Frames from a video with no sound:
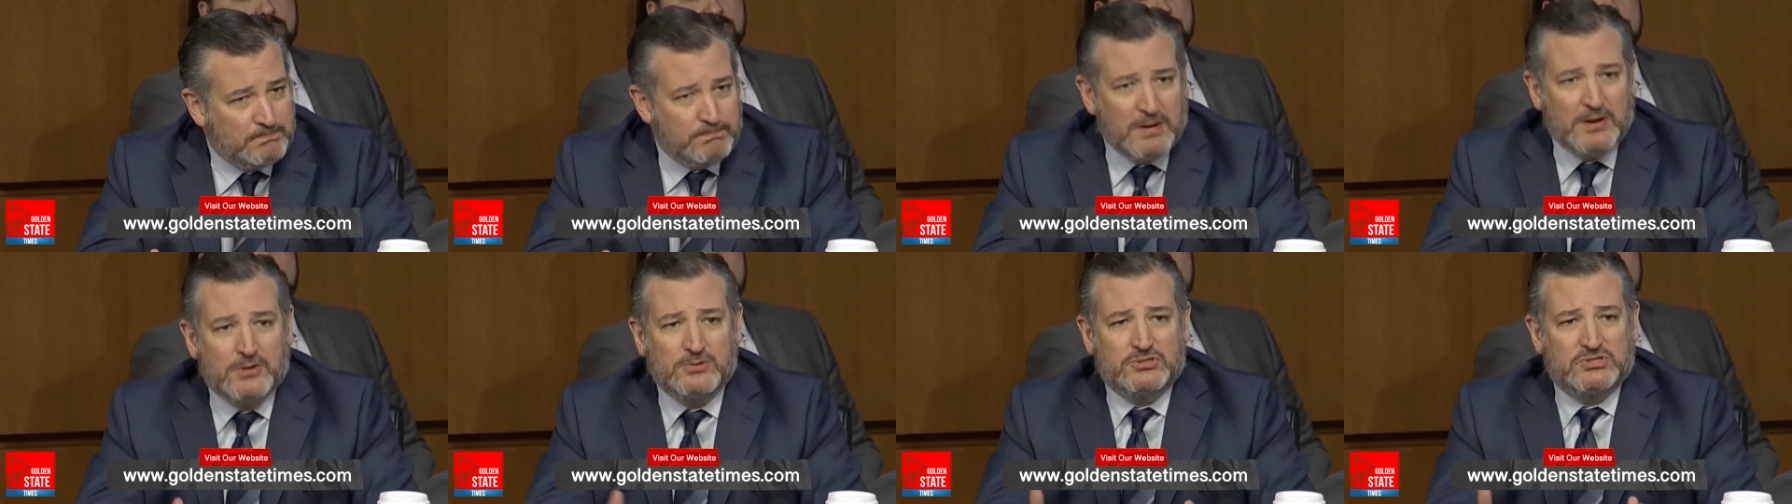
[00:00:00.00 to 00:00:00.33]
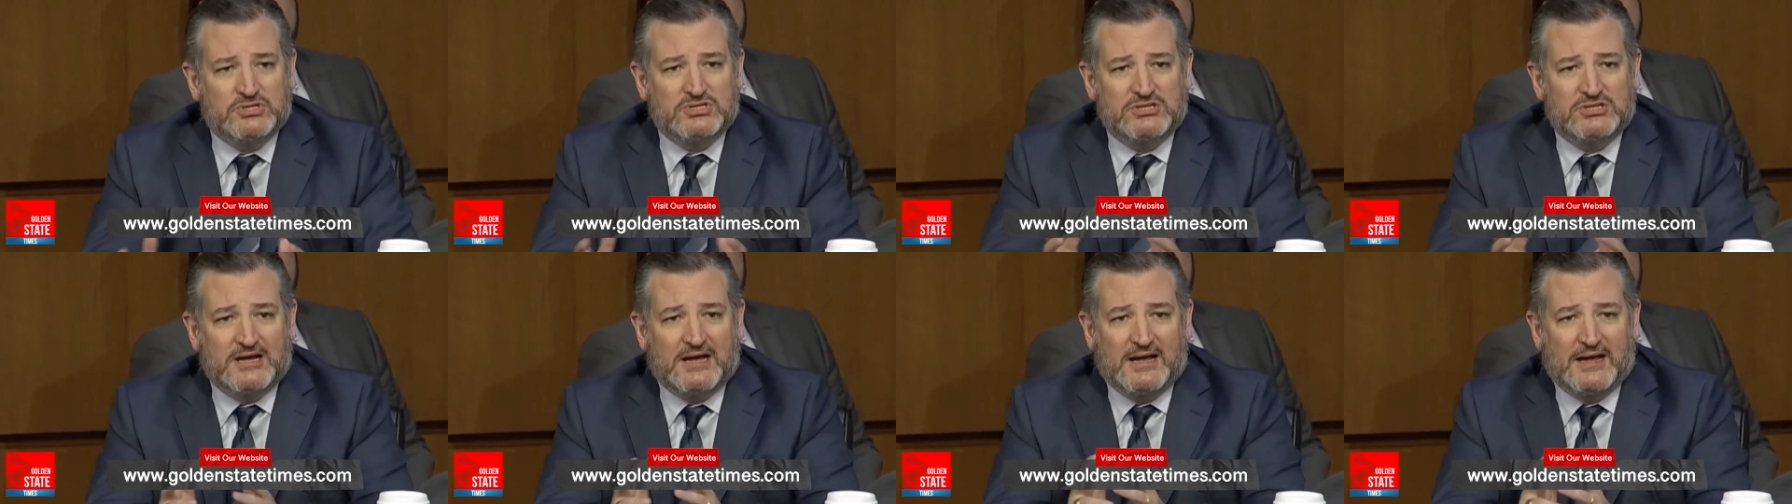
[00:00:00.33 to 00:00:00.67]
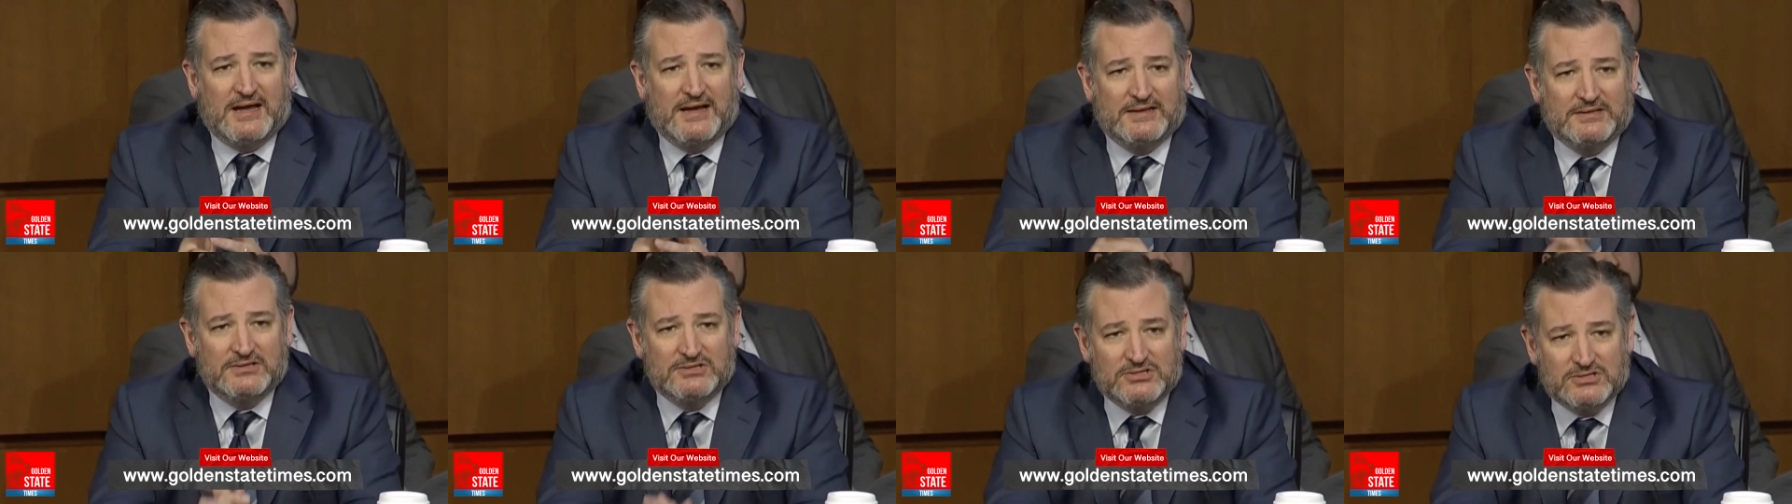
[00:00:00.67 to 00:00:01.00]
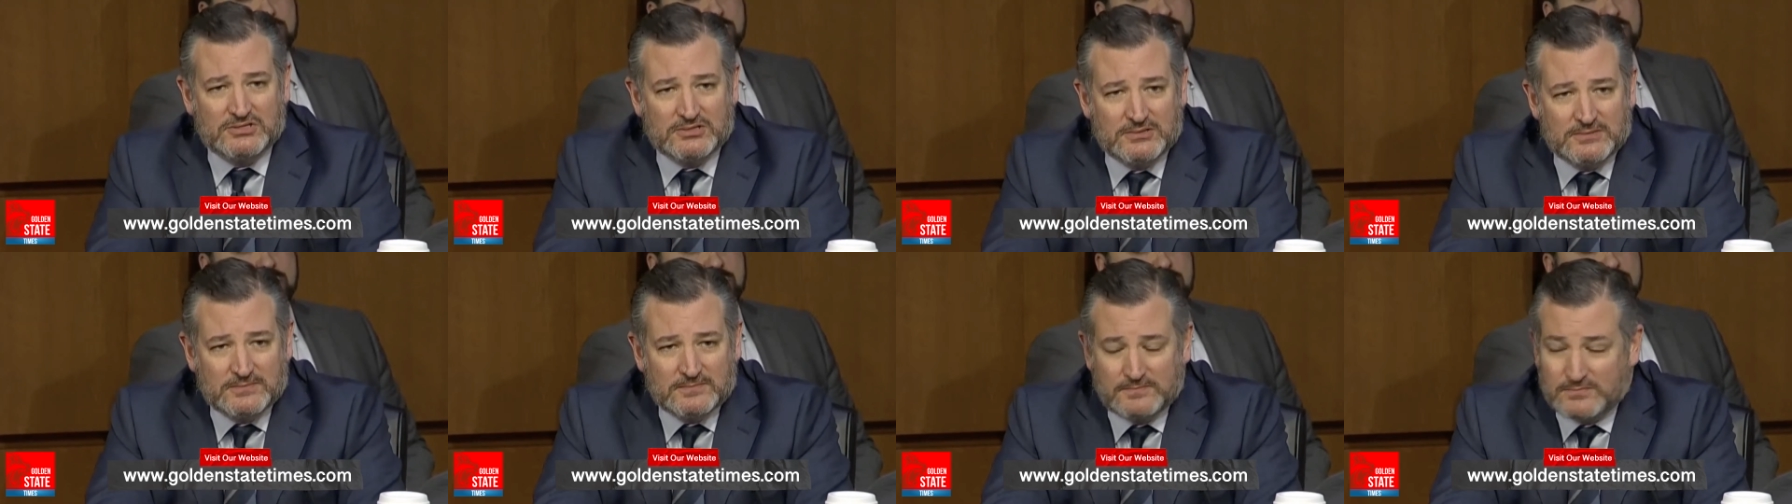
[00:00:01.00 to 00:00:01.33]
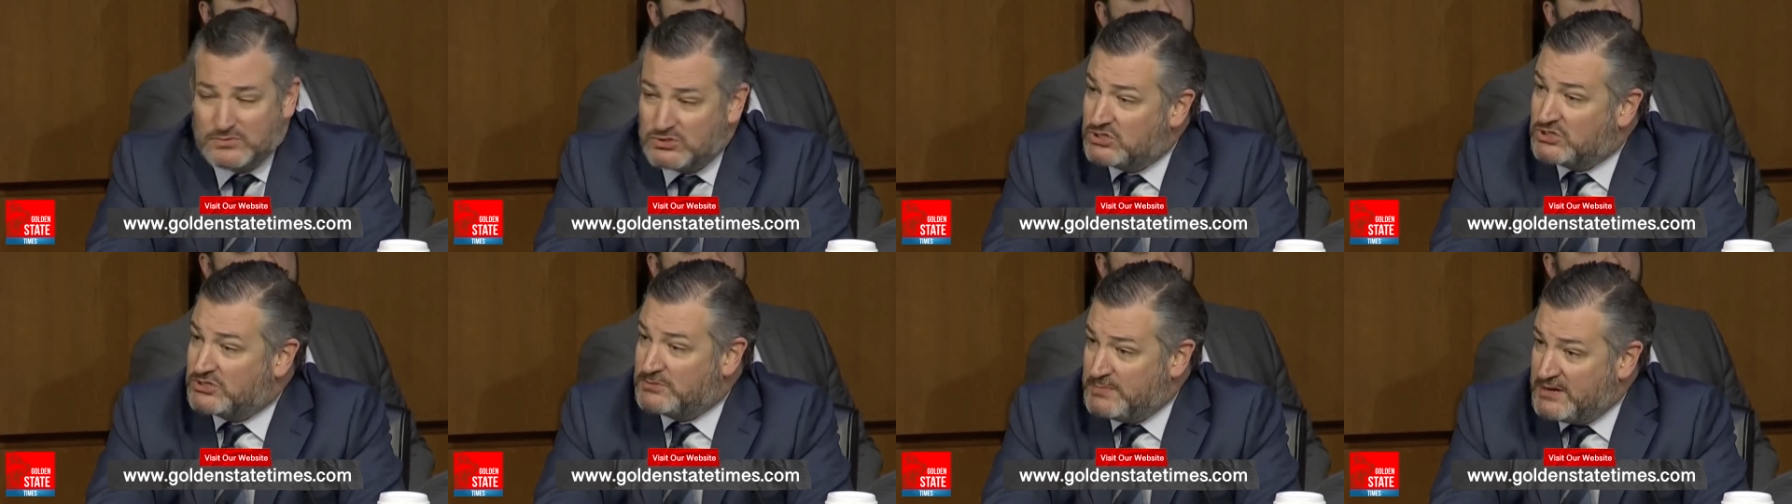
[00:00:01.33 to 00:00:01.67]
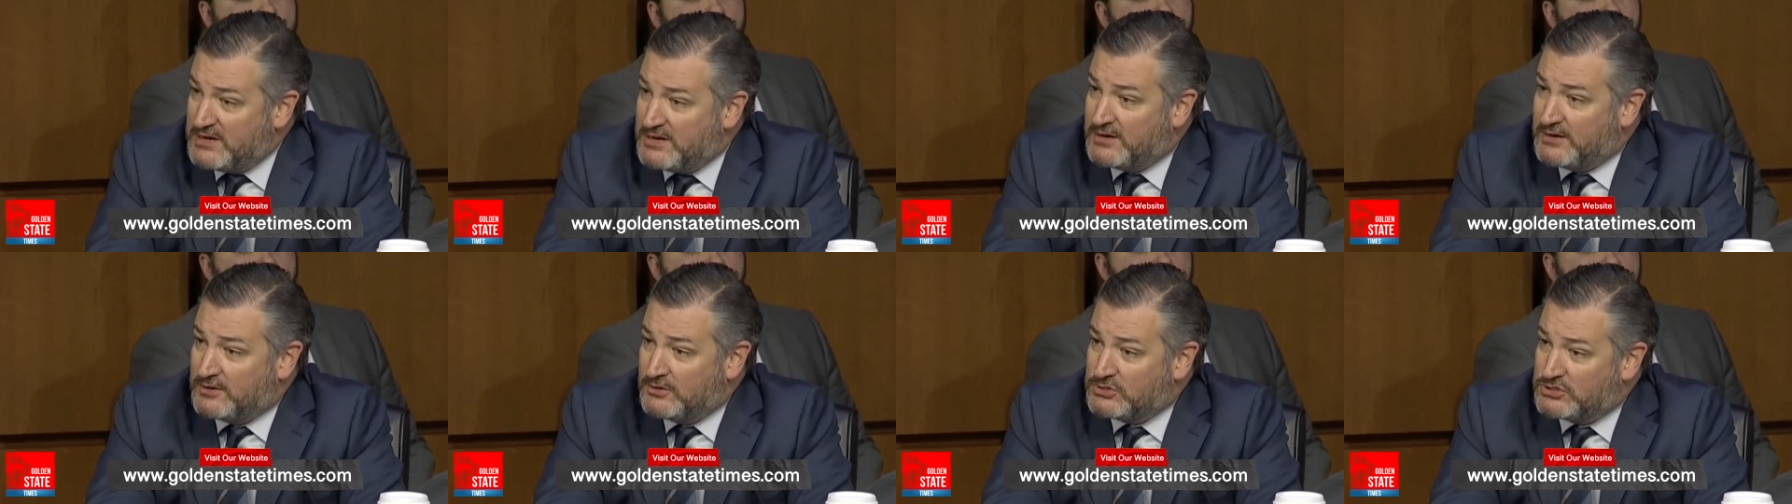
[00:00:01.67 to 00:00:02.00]
Both sides
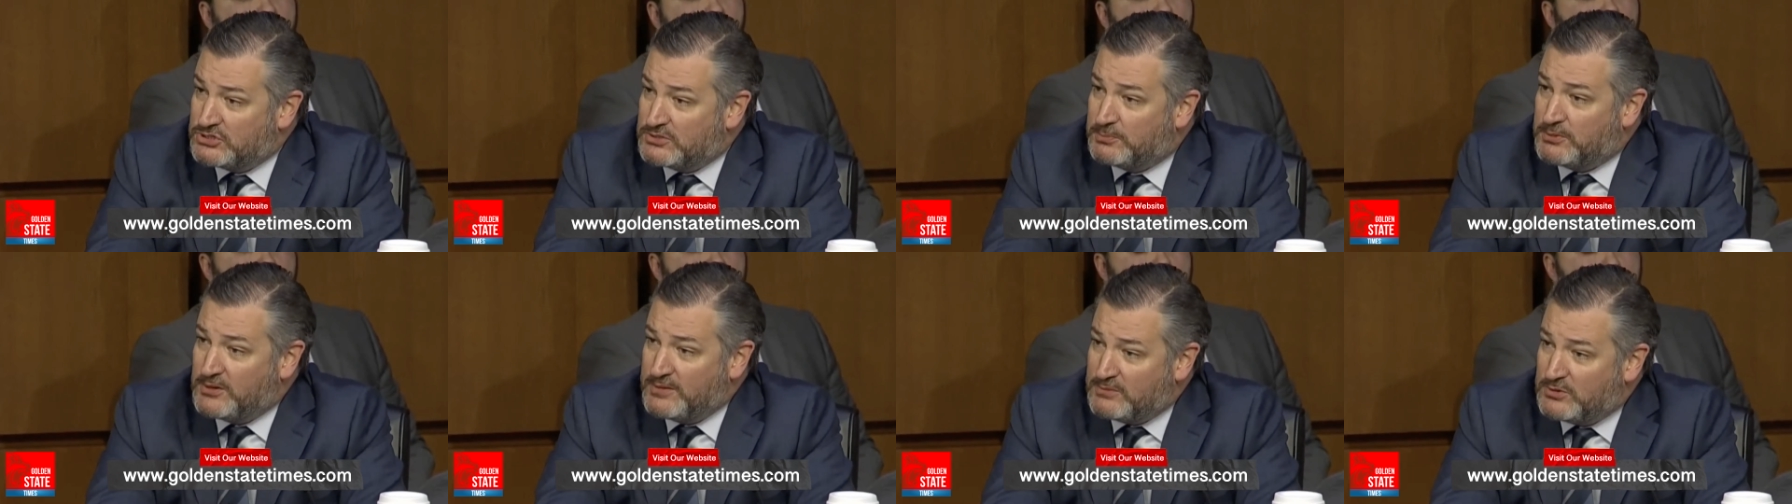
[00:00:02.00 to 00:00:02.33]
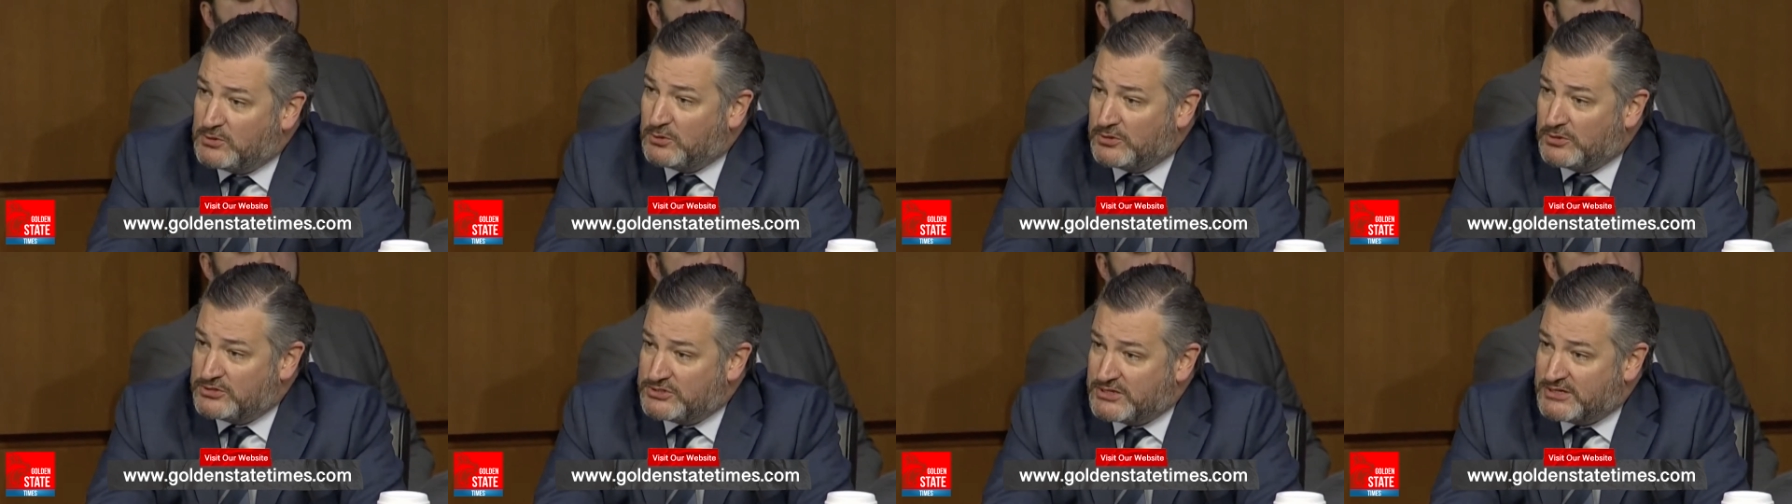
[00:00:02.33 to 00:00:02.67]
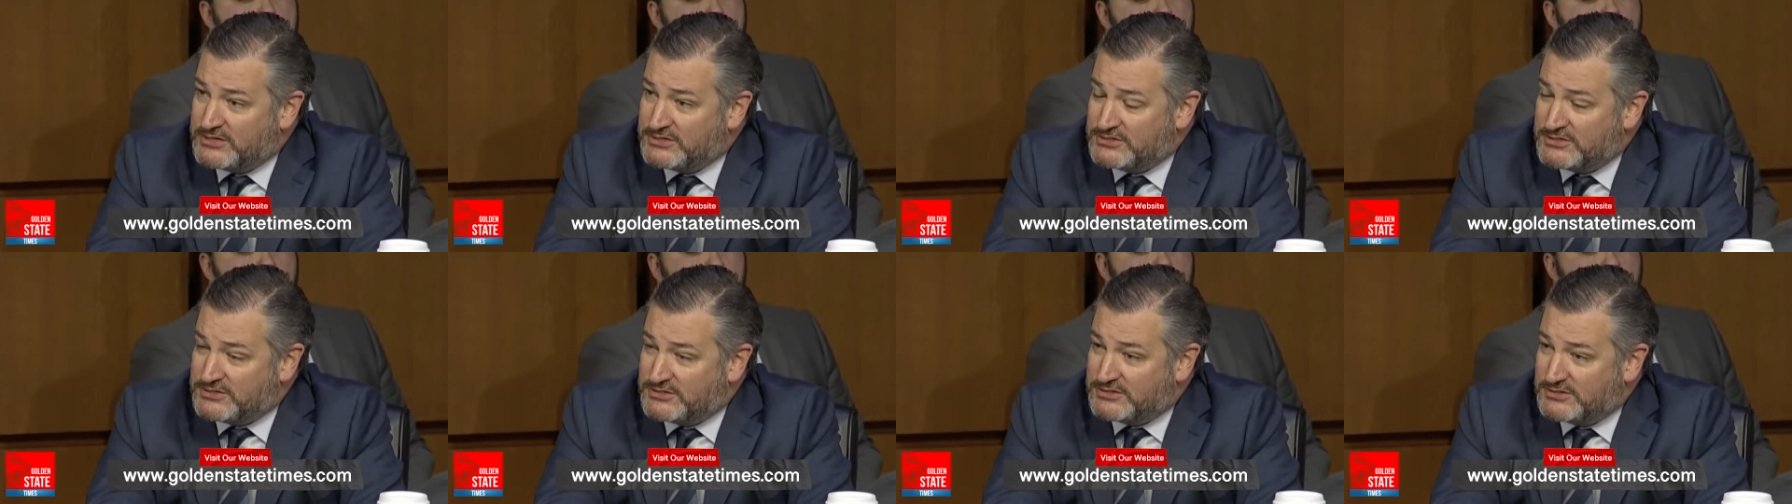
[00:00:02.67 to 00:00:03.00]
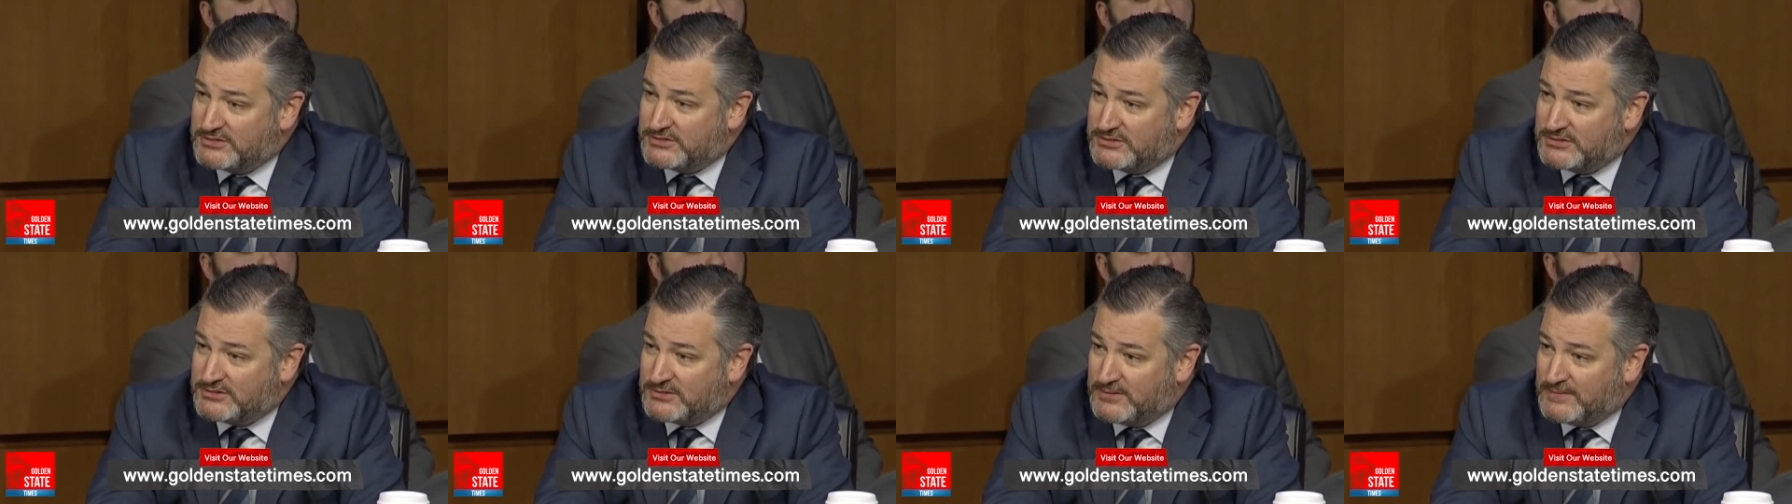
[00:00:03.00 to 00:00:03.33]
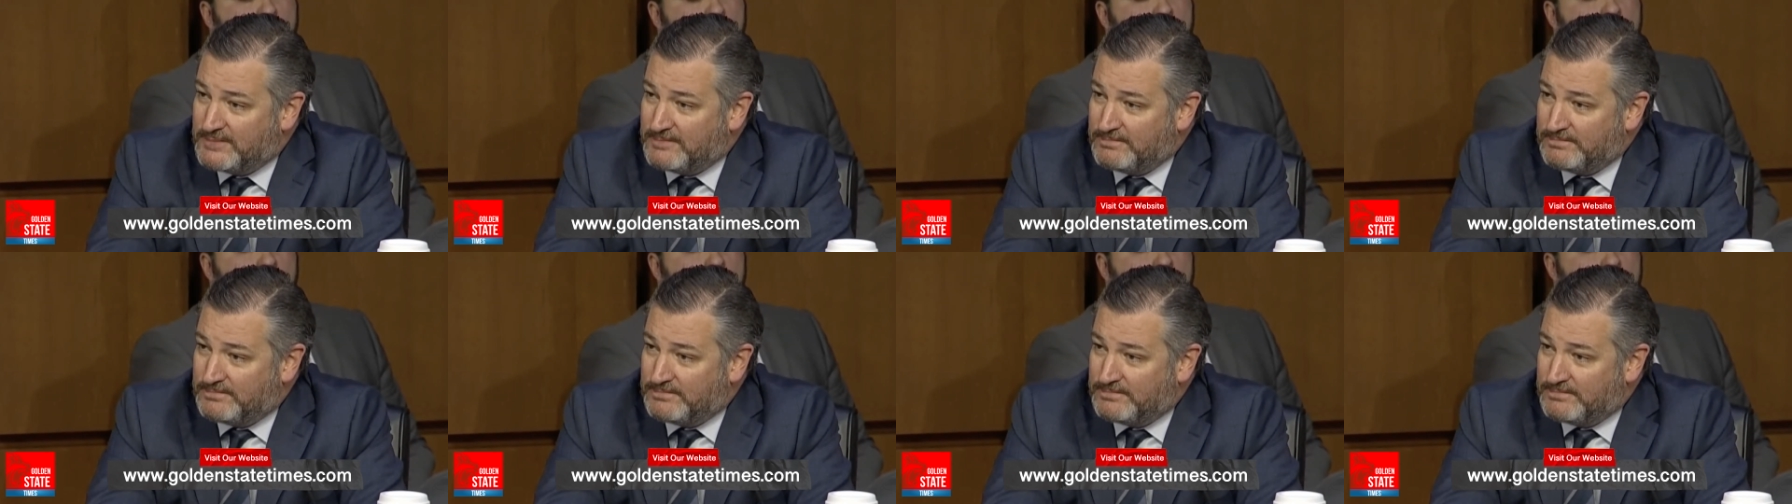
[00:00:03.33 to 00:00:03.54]
smear Supreme Court justices.